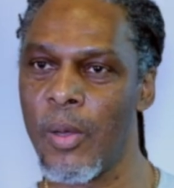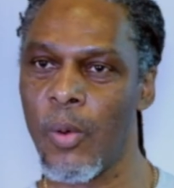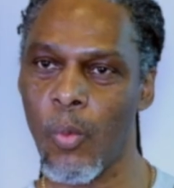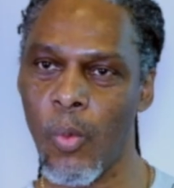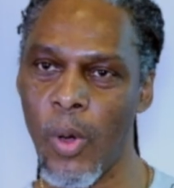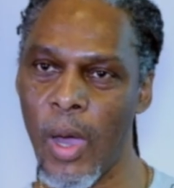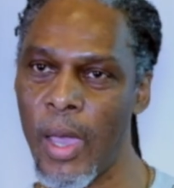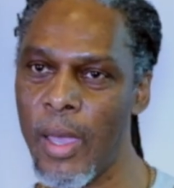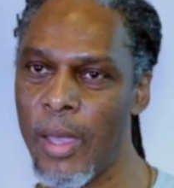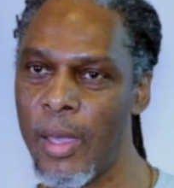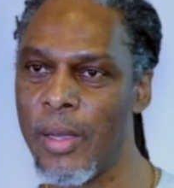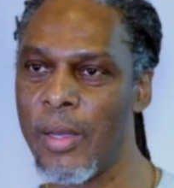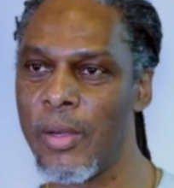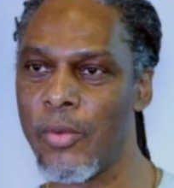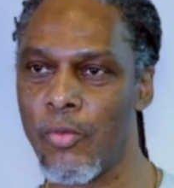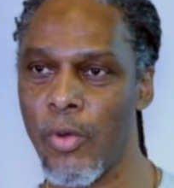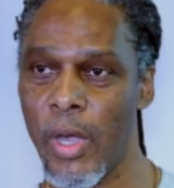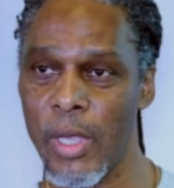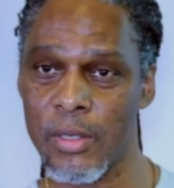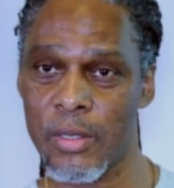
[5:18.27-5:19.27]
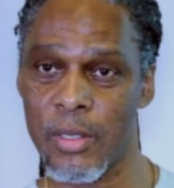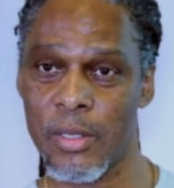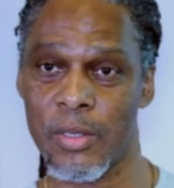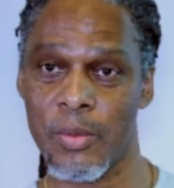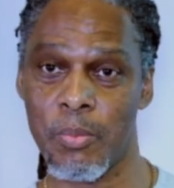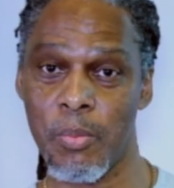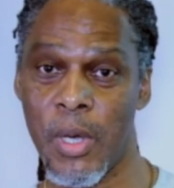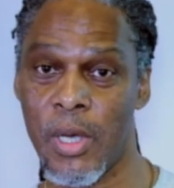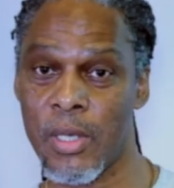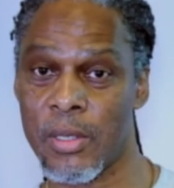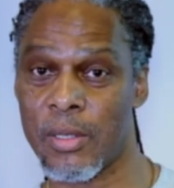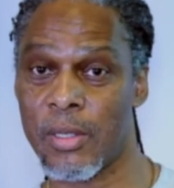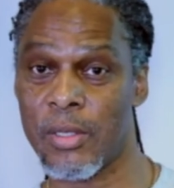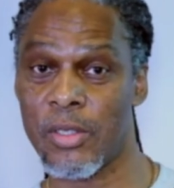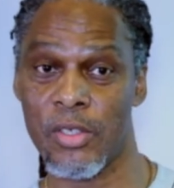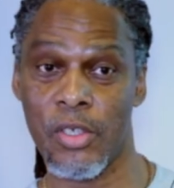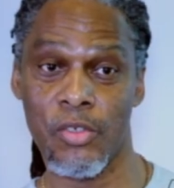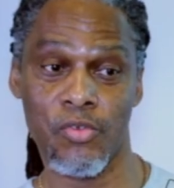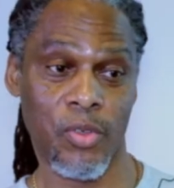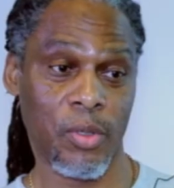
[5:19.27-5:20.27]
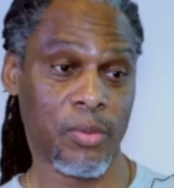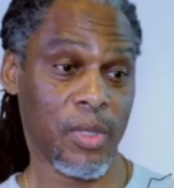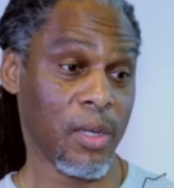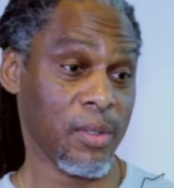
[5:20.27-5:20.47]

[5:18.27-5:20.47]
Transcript: White, racist, master syndrome.